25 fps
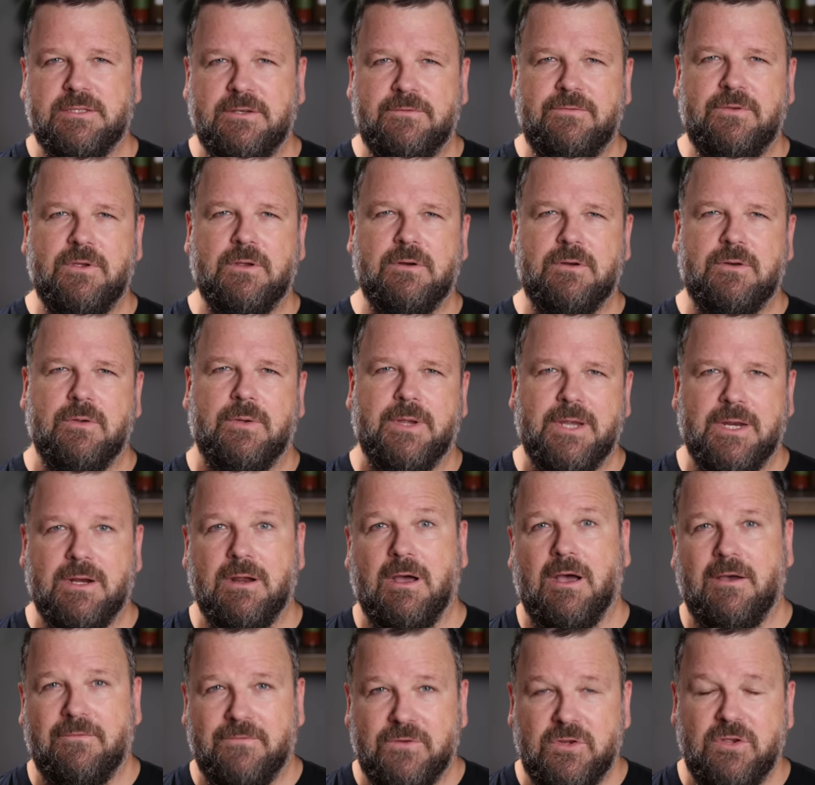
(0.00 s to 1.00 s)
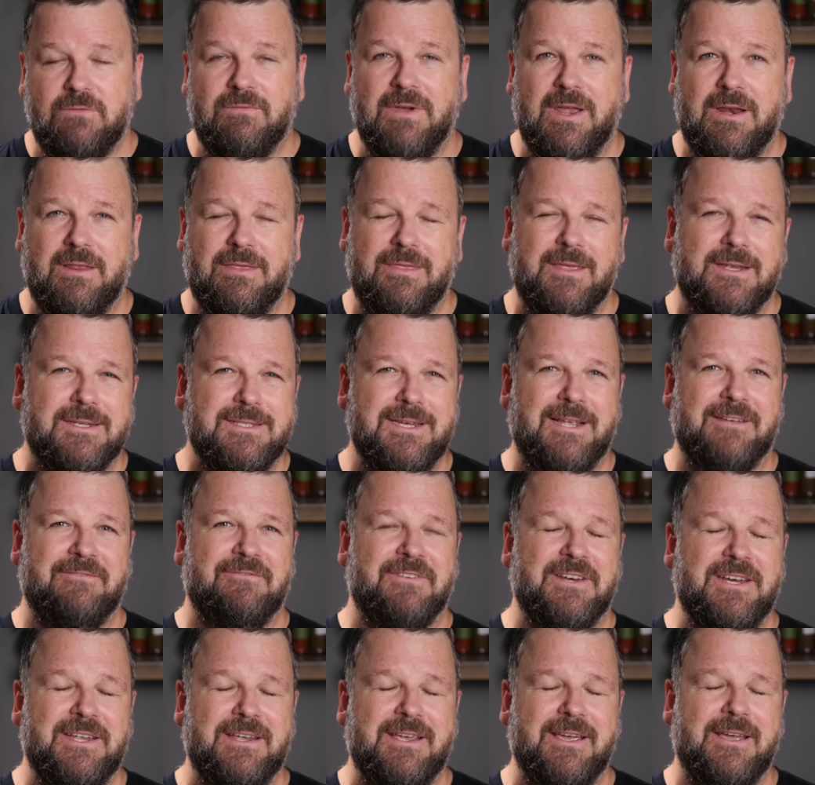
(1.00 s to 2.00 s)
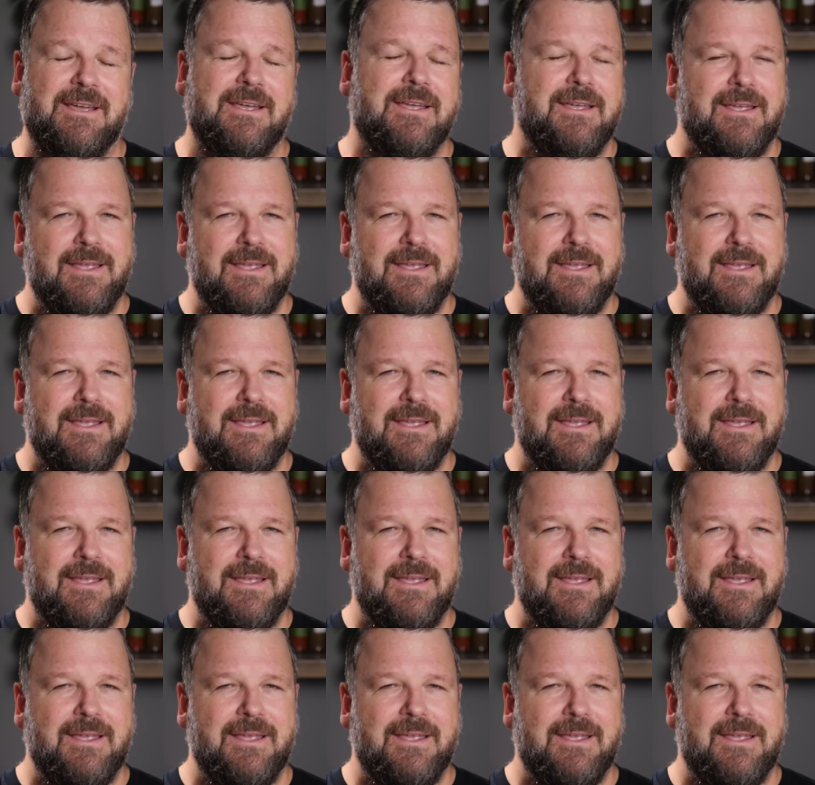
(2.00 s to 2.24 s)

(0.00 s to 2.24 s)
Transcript: If you're doing it after you've added things like vinegar,